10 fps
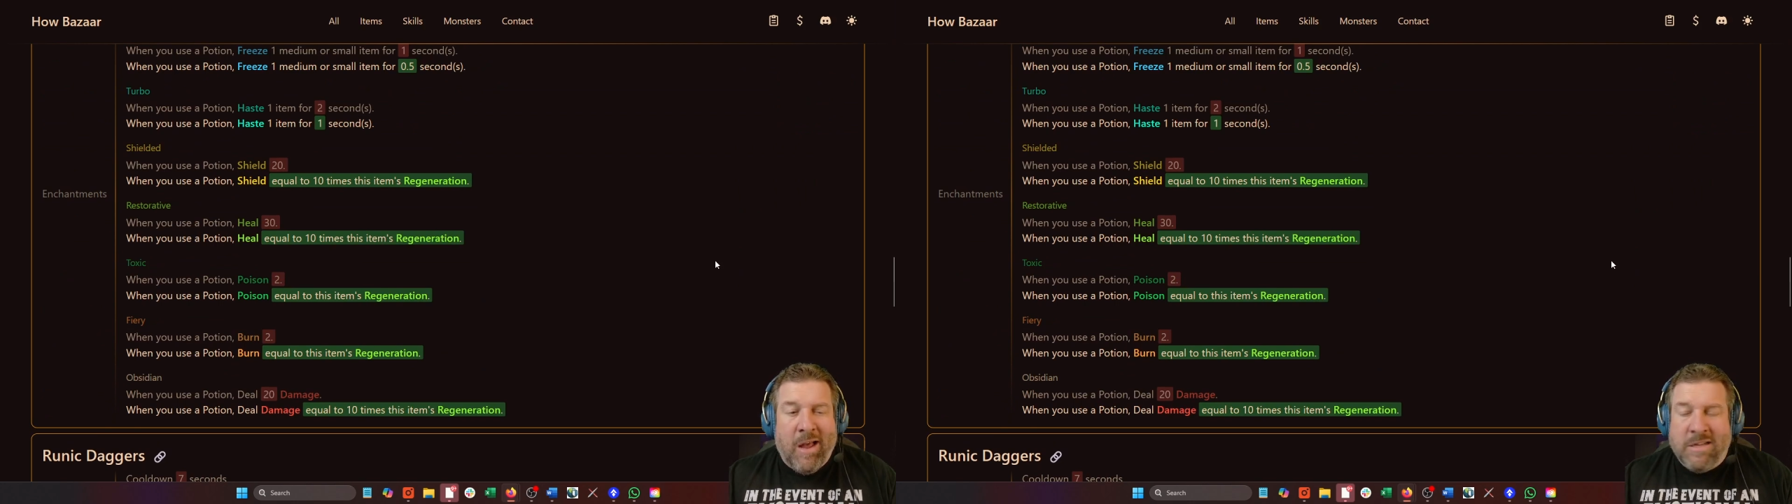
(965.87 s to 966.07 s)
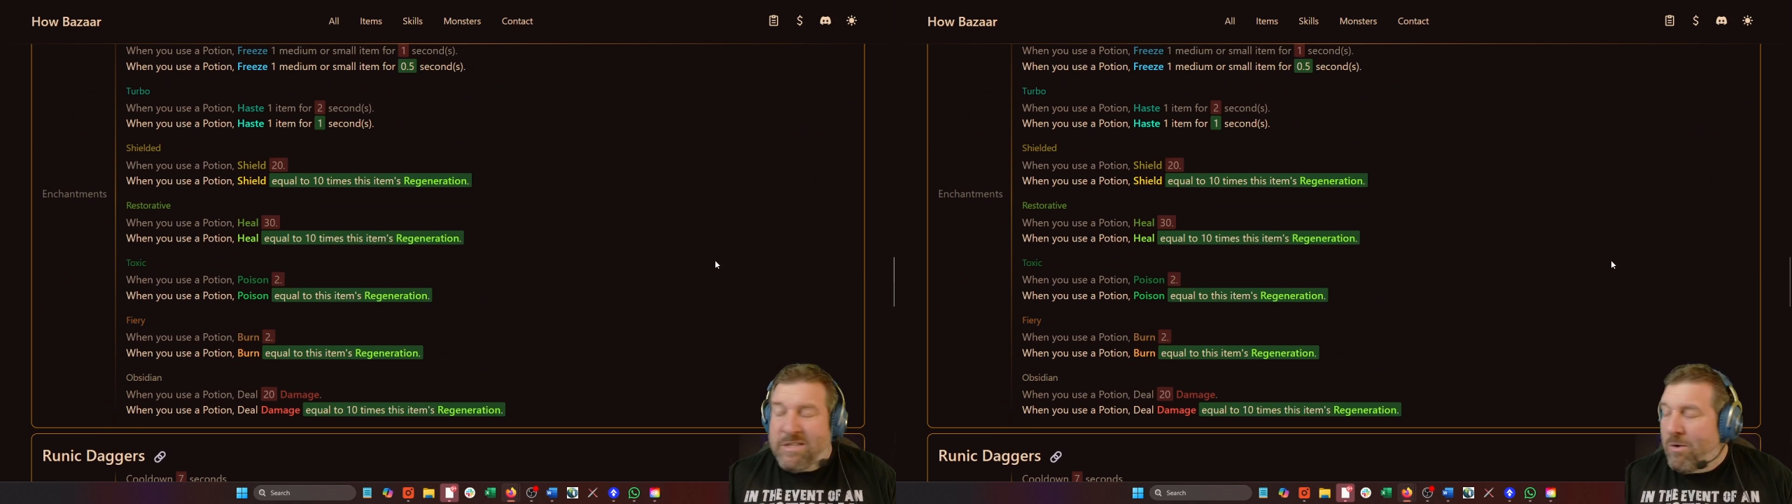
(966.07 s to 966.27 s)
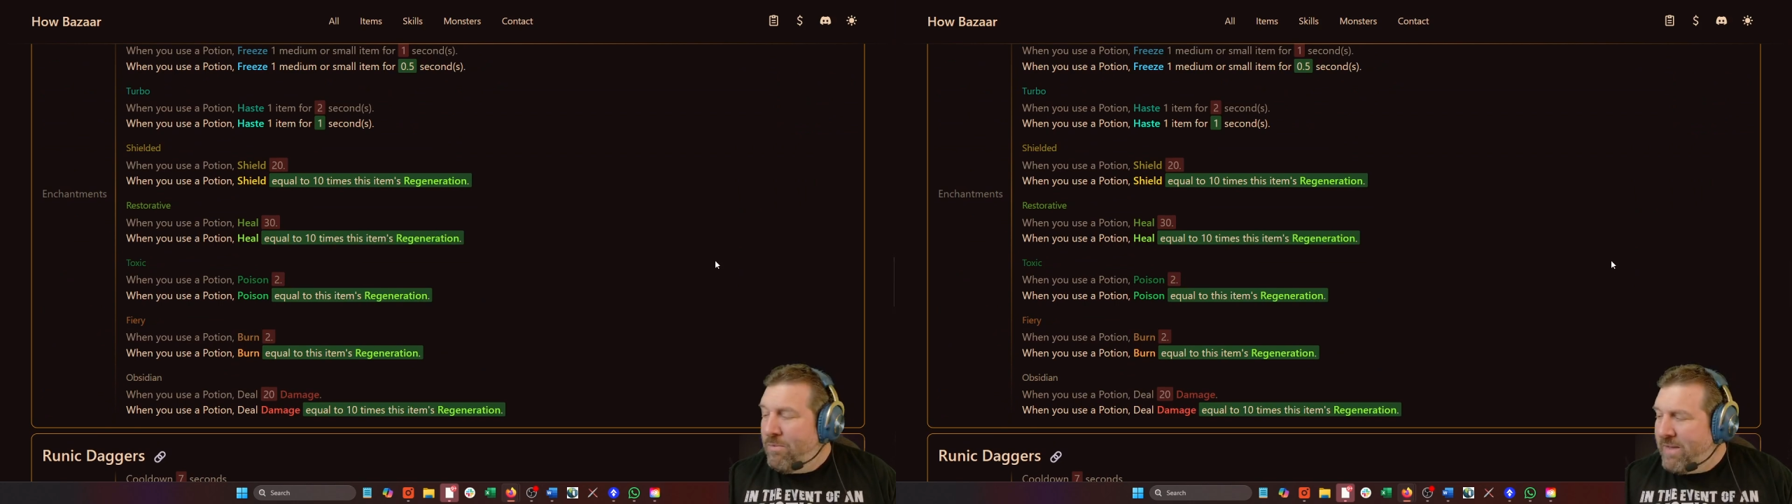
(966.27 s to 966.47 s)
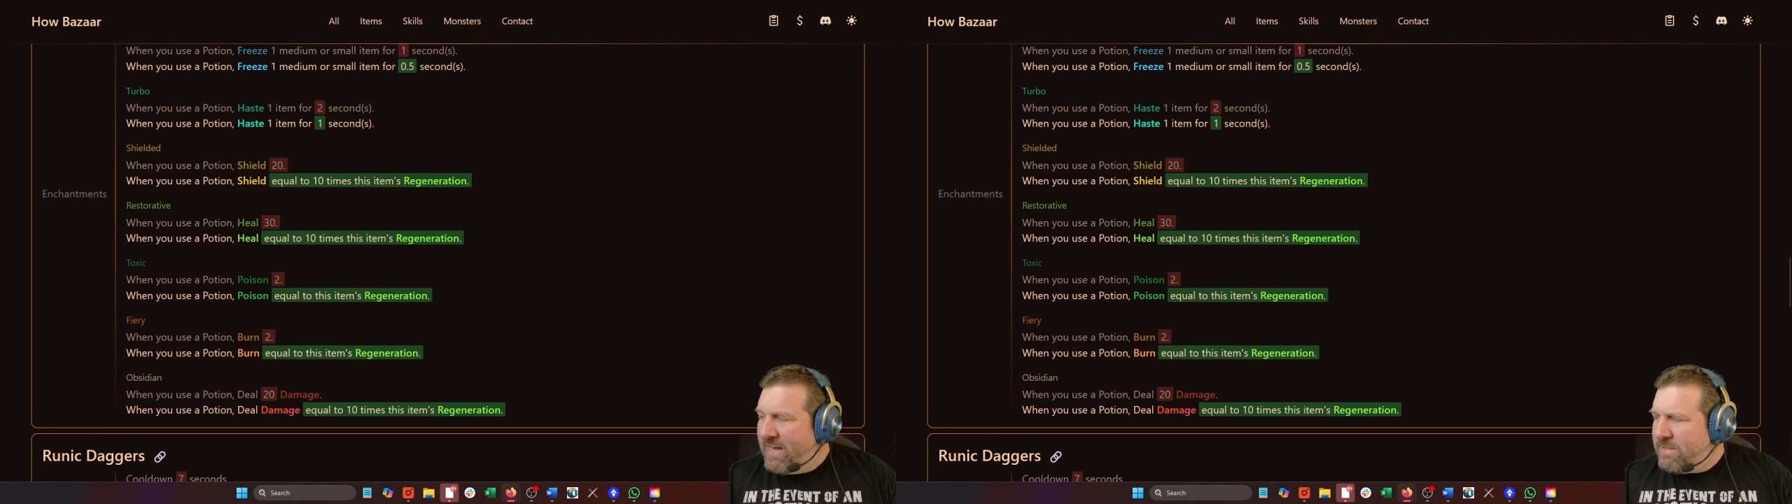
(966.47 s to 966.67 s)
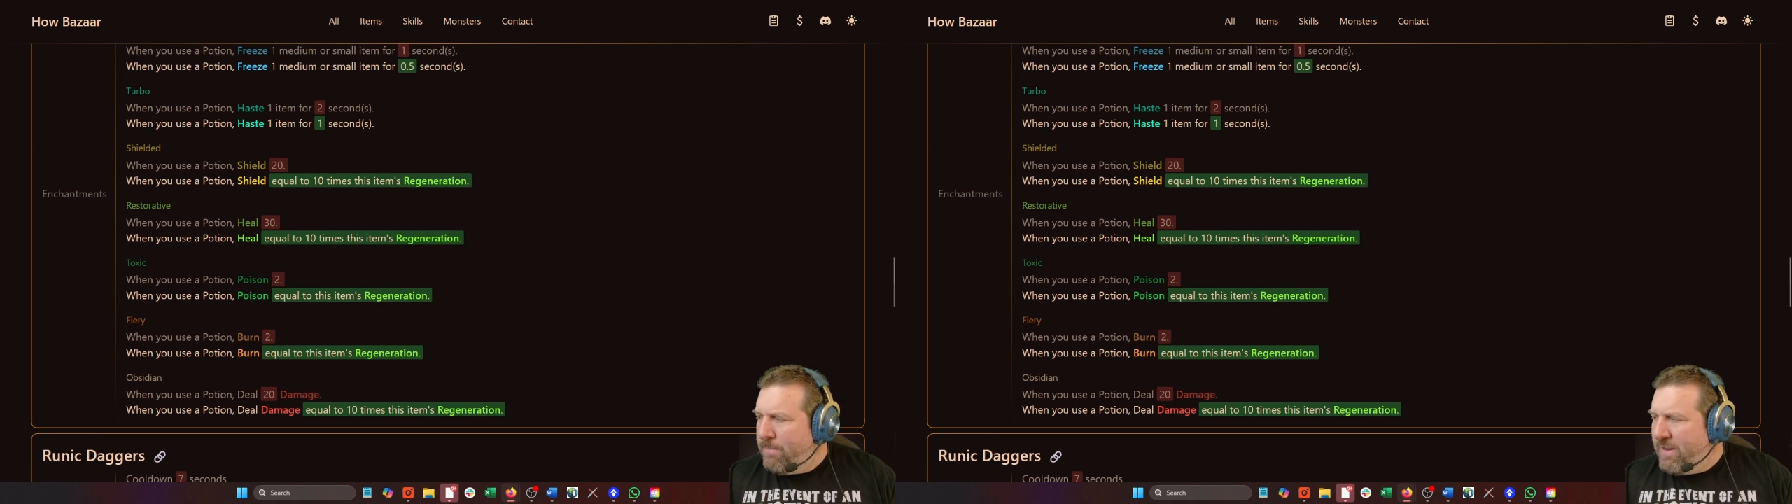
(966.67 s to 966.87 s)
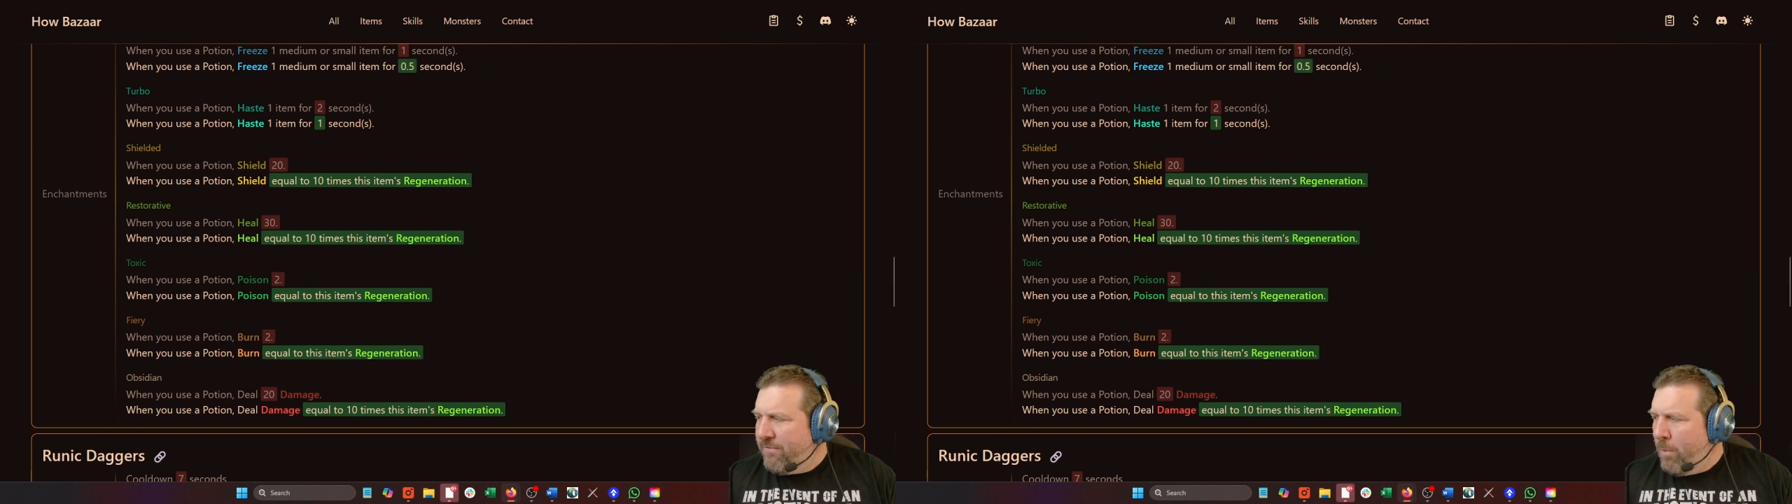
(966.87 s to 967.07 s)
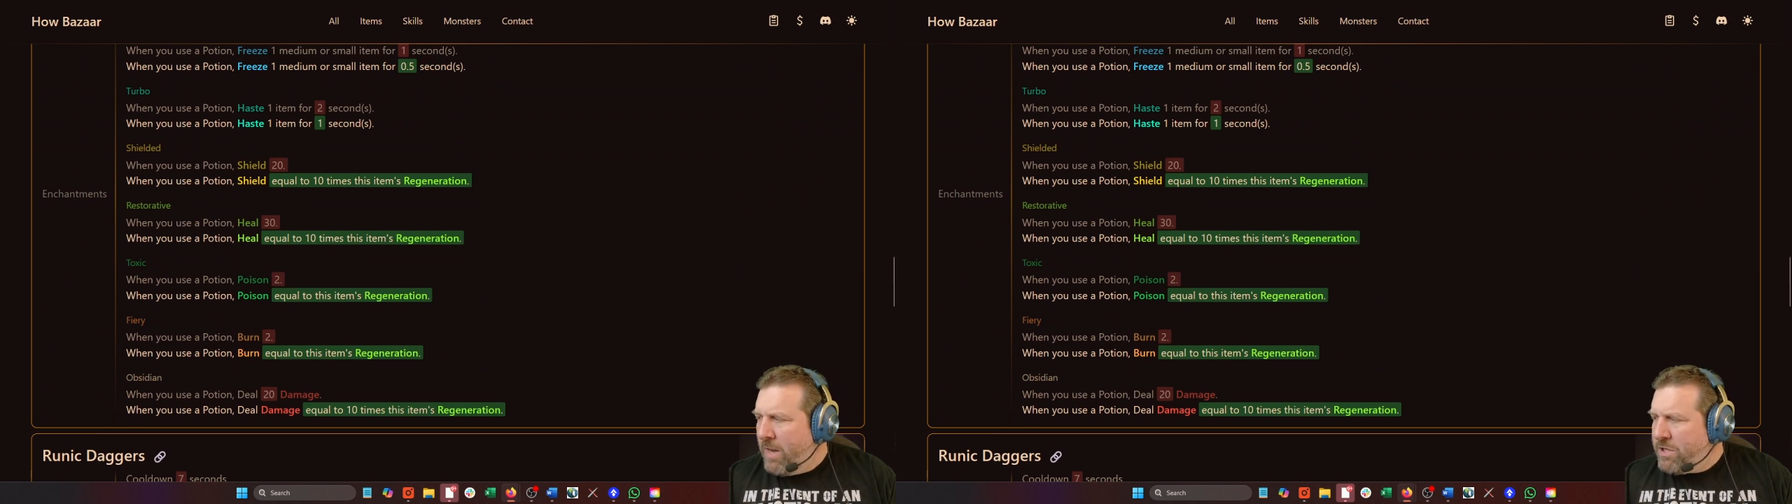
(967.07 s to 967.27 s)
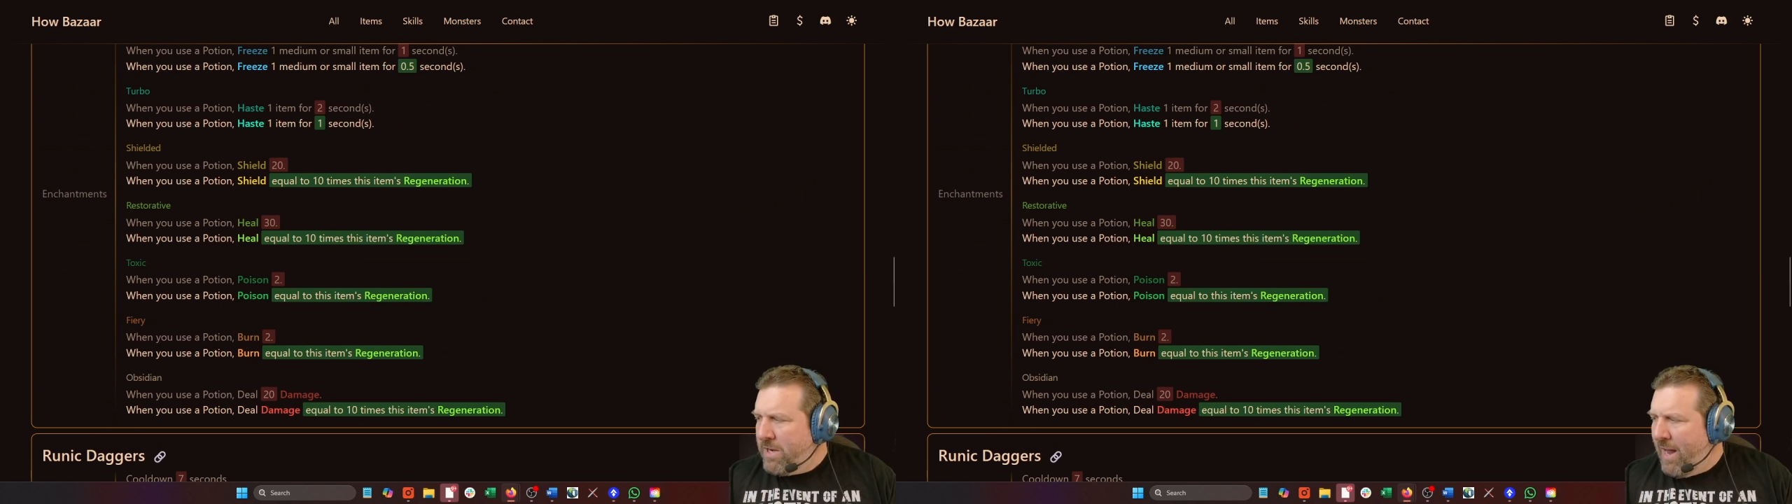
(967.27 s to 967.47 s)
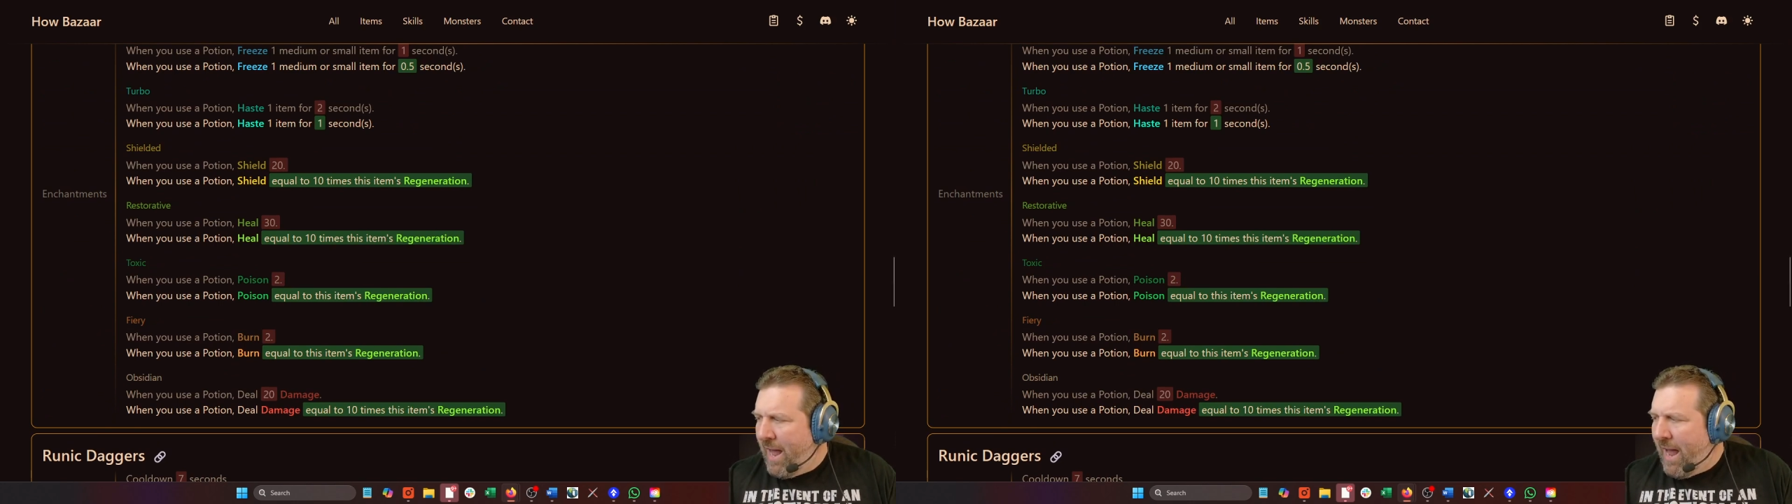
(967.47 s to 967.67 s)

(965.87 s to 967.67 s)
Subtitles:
So thanks a bunch for watching.